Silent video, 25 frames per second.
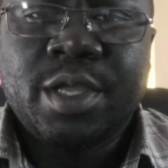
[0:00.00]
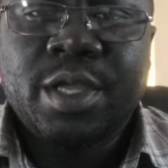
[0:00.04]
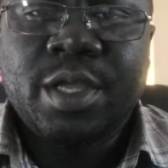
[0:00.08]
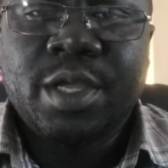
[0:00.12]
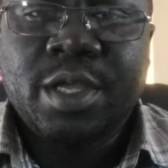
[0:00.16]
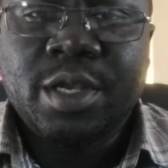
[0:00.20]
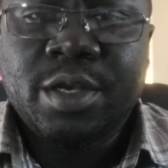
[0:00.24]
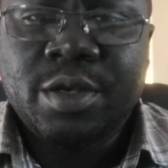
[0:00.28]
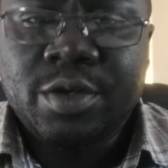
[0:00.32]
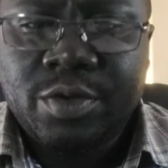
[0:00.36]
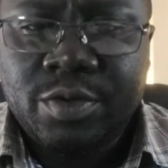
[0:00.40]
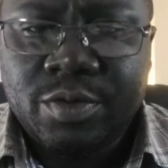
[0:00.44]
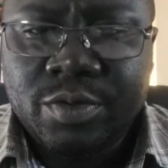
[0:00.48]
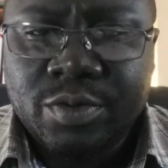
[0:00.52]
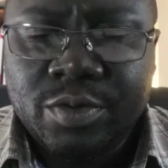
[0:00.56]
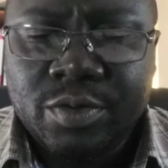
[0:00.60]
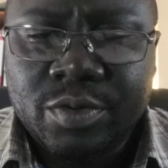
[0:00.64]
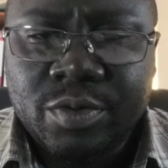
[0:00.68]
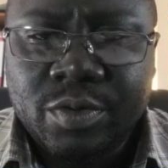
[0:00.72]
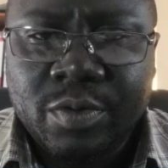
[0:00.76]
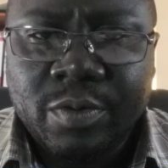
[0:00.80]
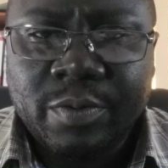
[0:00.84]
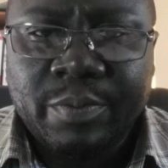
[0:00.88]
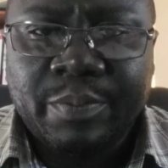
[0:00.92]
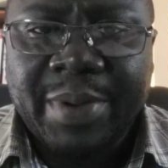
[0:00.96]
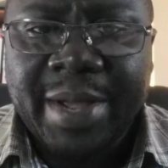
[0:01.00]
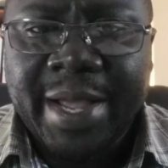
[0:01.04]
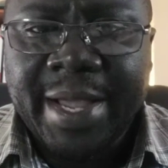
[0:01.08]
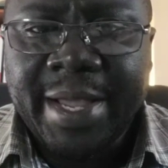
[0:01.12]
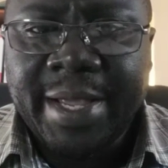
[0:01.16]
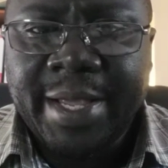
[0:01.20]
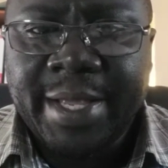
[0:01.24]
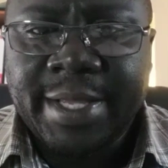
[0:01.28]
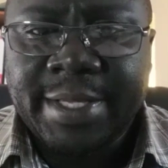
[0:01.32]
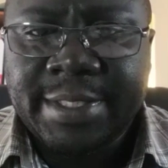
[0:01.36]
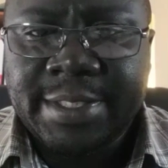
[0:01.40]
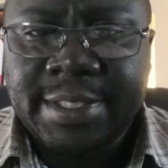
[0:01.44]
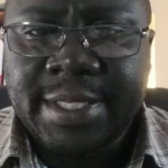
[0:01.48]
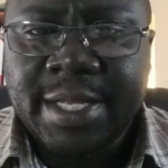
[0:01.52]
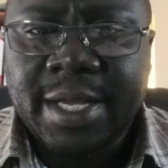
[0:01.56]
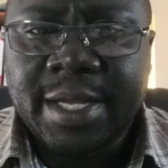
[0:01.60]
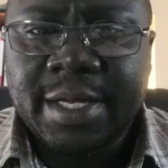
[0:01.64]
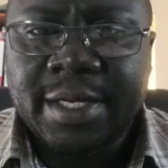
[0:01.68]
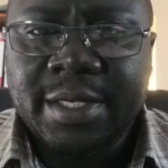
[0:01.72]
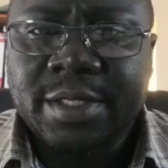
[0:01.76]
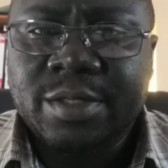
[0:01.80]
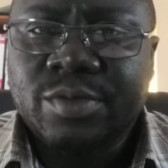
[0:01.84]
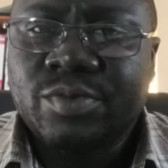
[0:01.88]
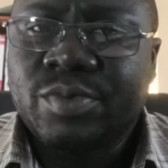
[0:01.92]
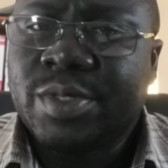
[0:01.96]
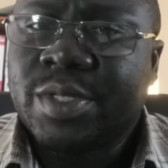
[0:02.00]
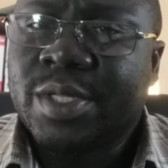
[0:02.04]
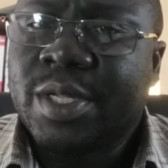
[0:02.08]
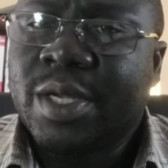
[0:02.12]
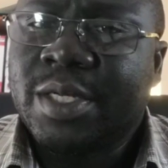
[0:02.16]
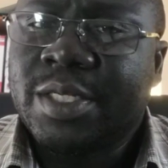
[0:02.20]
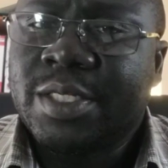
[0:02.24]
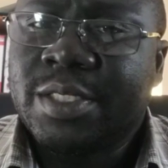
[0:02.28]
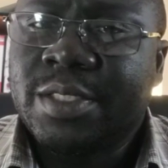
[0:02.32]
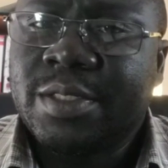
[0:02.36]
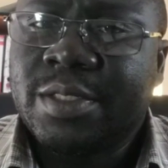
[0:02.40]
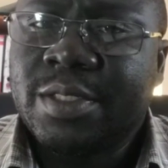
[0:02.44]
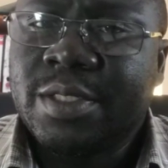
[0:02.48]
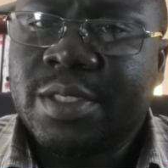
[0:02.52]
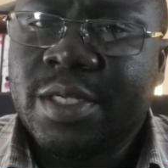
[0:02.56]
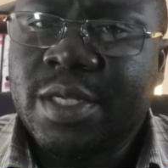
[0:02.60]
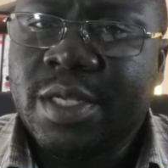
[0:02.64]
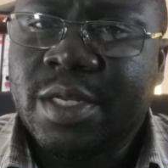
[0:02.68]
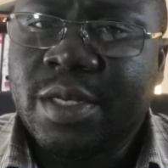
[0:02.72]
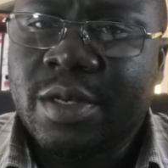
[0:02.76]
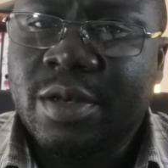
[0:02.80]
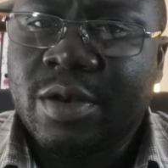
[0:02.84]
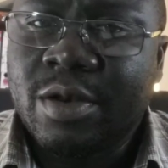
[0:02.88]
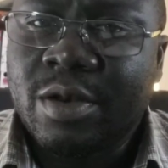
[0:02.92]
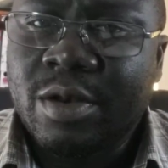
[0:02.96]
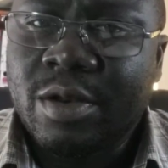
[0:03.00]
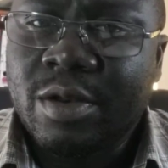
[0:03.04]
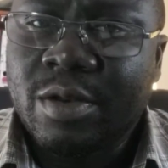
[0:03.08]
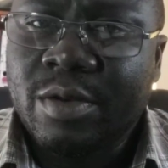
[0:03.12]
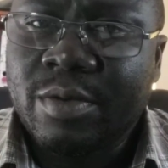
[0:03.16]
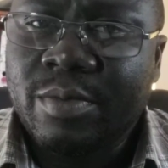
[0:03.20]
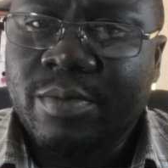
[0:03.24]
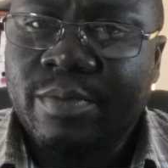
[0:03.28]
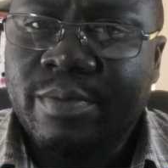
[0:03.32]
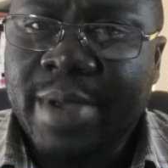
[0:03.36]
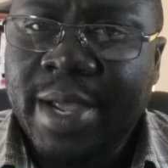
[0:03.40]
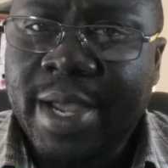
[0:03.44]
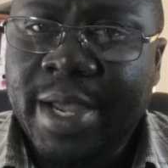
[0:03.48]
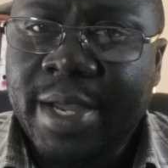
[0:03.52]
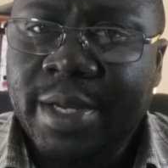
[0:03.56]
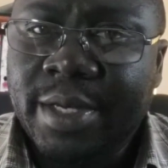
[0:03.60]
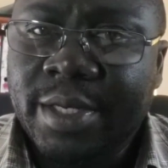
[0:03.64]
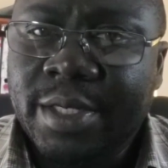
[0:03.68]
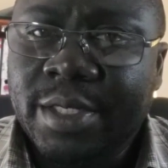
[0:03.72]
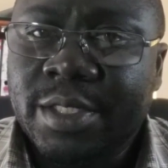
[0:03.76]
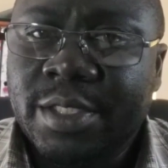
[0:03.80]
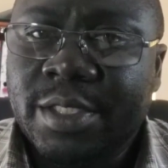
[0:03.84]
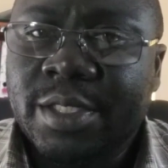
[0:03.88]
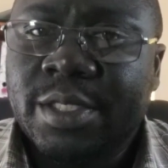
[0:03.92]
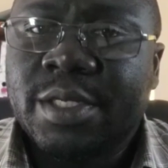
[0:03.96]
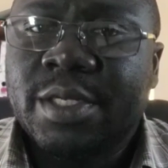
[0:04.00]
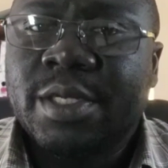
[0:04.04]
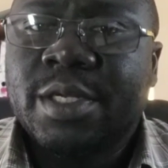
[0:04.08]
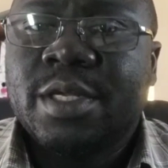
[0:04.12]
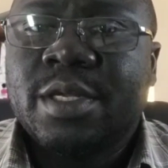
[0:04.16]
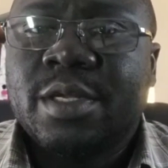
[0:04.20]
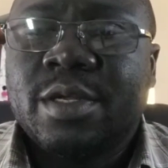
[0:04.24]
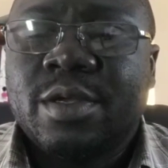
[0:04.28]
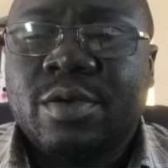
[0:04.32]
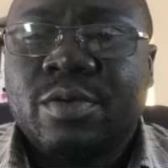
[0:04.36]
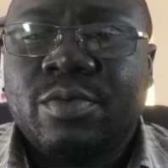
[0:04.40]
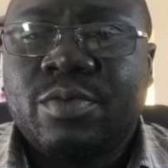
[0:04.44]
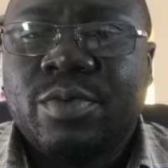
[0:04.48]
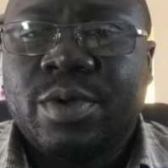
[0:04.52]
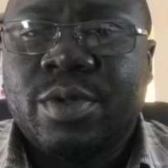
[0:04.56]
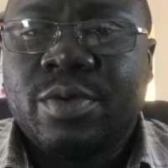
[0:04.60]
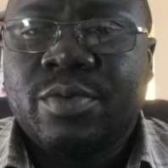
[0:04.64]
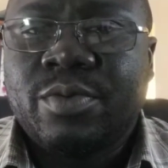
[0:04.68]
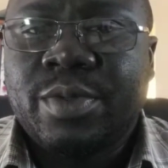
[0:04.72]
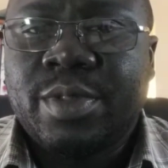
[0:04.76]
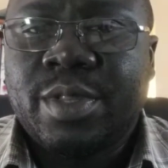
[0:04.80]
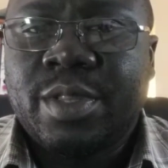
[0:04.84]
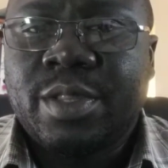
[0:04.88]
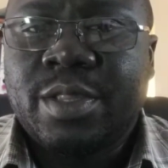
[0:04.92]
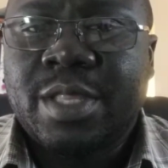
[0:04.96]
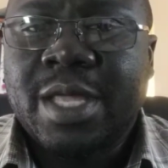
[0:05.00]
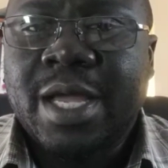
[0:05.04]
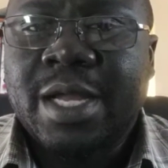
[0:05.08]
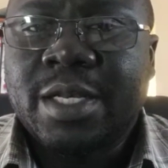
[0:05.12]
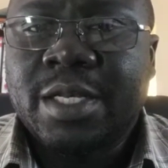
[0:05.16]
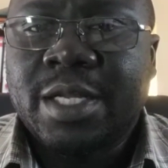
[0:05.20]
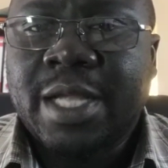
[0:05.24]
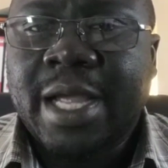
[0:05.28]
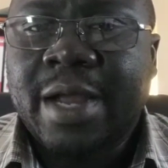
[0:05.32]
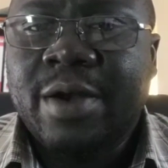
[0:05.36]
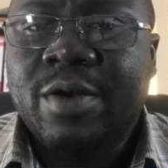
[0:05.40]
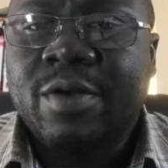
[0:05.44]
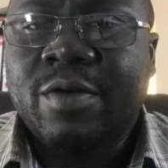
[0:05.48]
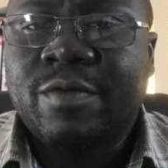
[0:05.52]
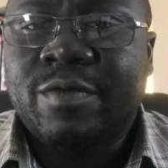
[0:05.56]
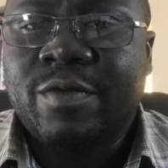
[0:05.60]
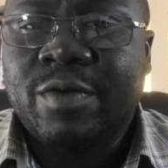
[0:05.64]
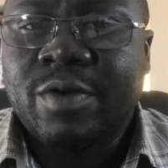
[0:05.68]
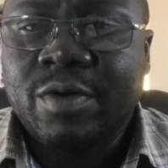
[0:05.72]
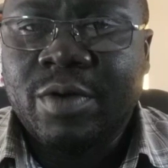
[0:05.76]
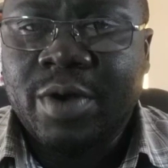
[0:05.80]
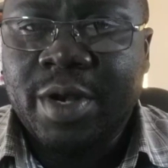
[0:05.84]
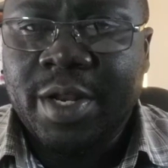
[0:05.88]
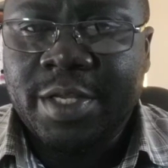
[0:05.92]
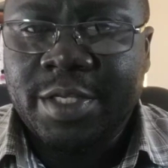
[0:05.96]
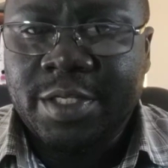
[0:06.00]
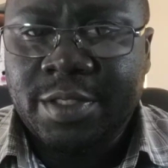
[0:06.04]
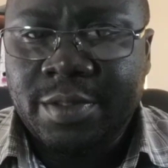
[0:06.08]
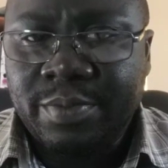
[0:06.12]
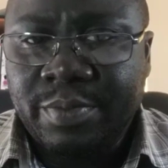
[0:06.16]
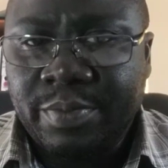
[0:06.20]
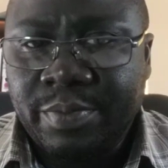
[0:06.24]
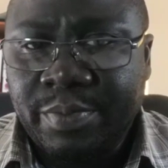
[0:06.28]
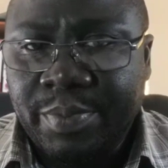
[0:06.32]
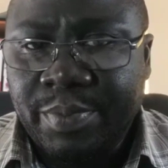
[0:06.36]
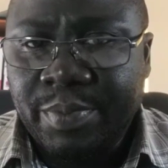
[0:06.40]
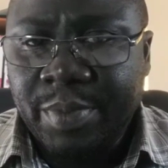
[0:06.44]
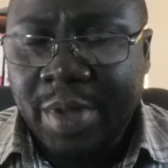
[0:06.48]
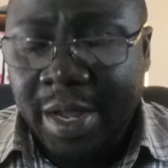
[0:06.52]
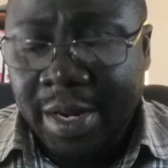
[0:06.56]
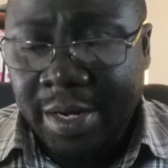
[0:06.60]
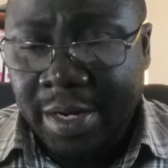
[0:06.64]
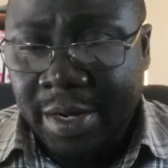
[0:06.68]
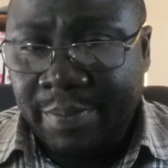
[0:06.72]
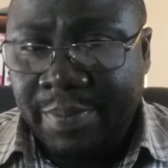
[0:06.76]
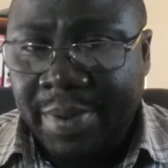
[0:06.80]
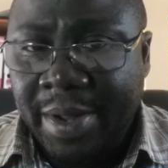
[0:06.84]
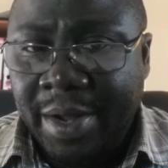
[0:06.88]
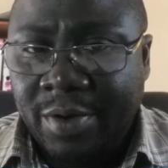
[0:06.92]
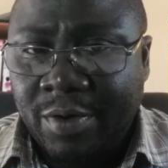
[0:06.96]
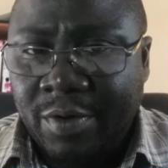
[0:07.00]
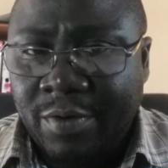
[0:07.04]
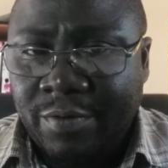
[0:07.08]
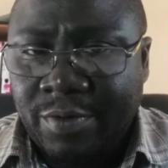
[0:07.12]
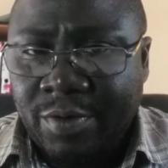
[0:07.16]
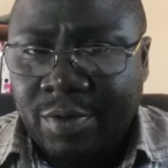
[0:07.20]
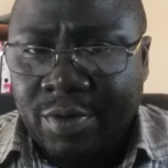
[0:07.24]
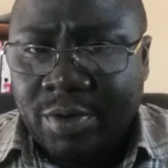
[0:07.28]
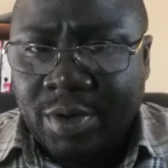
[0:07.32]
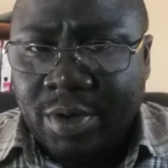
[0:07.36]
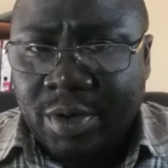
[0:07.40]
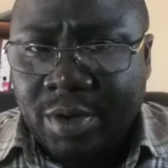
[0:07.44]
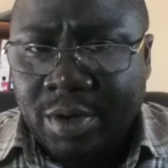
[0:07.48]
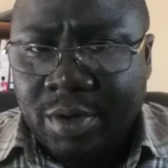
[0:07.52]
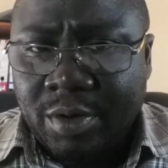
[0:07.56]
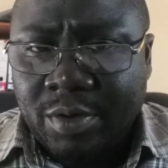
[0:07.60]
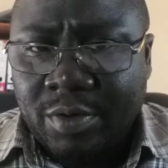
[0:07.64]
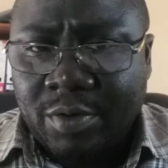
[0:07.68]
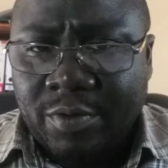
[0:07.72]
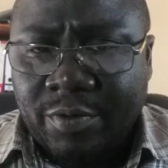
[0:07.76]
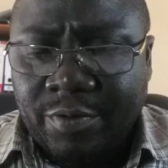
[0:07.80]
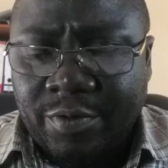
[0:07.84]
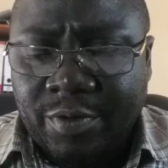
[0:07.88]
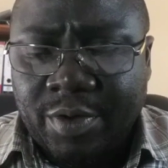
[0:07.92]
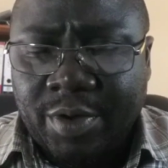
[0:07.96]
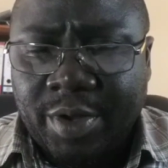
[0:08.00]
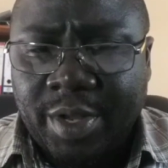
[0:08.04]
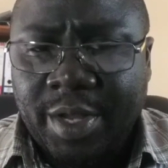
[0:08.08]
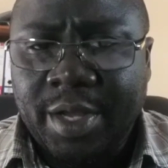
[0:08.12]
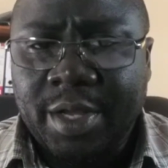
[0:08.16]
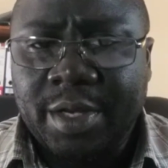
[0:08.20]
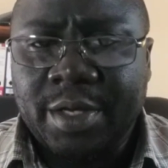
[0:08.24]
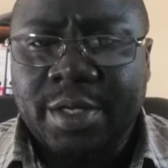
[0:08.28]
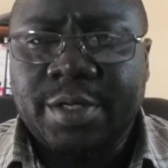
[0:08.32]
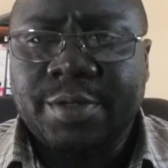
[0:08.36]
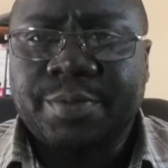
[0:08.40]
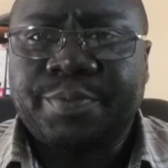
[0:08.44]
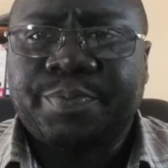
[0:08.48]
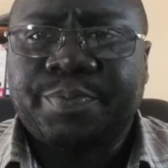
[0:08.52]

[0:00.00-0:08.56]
into buying a stand with that in mind, with that kind of knowledge at the back of your head.